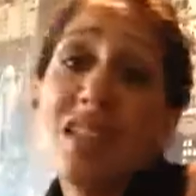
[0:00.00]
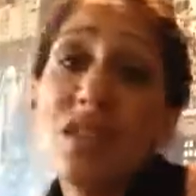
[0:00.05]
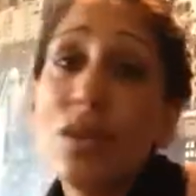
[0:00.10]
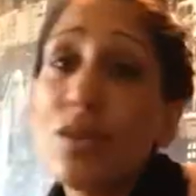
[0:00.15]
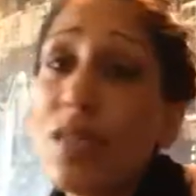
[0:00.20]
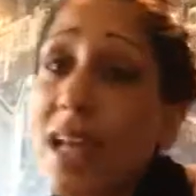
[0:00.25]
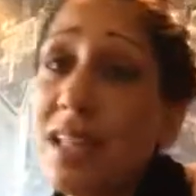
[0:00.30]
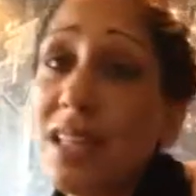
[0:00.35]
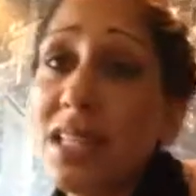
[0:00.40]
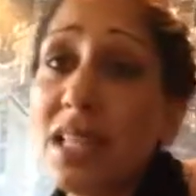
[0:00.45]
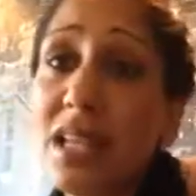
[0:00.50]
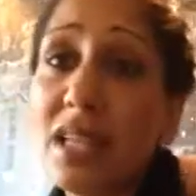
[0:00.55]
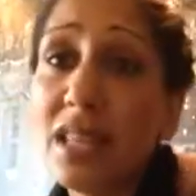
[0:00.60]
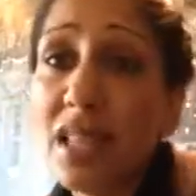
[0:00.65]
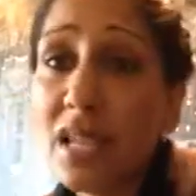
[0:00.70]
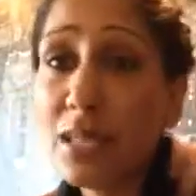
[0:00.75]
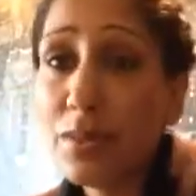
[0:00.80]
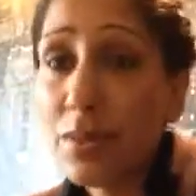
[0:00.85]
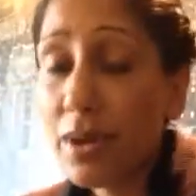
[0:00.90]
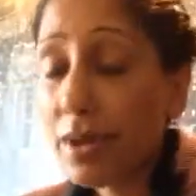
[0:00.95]
So that's it.
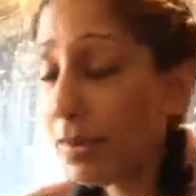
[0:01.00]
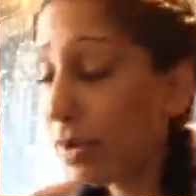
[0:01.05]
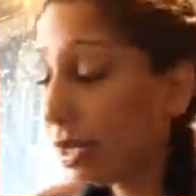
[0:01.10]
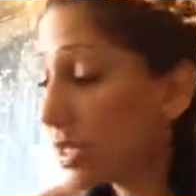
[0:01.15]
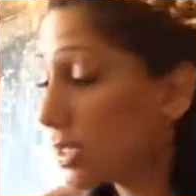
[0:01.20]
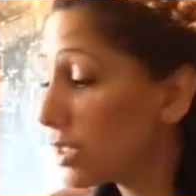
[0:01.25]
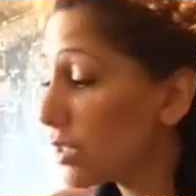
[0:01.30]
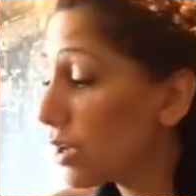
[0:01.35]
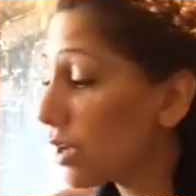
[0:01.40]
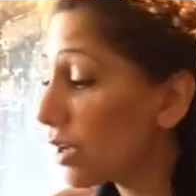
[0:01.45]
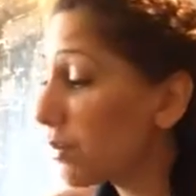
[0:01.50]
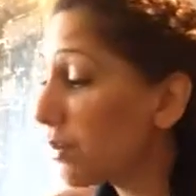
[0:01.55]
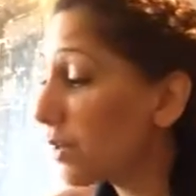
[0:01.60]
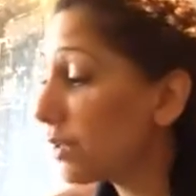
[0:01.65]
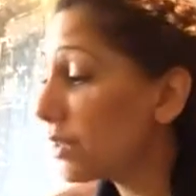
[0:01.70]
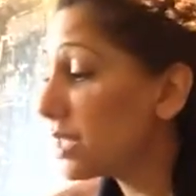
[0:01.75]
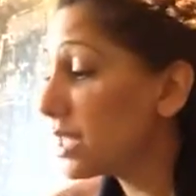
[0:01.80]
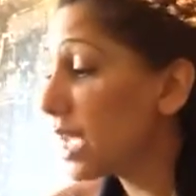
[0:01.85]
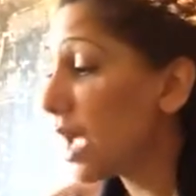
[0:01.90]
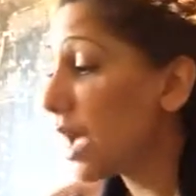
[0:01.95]
That's what I wanted to talk
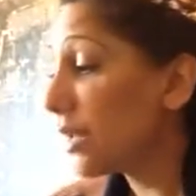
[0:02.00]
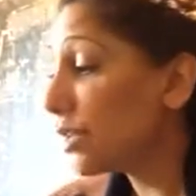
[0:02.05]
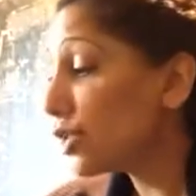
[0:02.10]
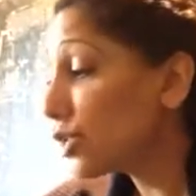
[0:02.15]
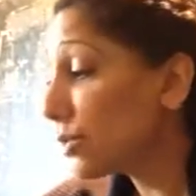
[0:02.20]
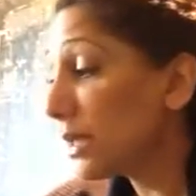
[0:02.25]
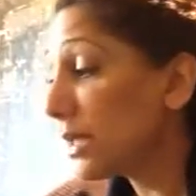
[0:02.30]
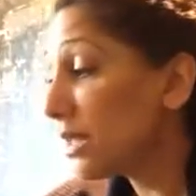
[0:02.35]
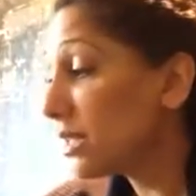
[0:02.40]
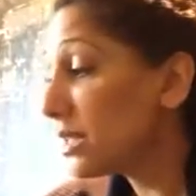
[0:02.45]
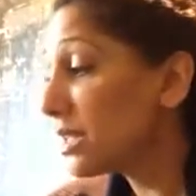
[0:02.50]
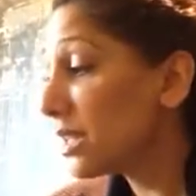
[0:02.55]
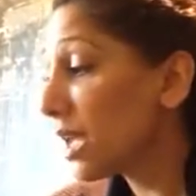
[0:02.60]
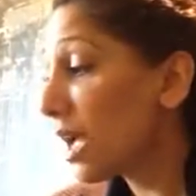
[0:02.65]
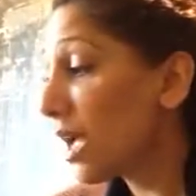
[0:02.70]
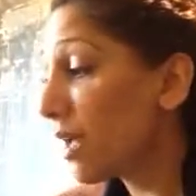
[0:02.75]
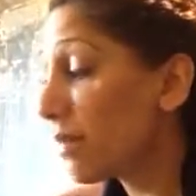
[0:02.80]
about, attachment.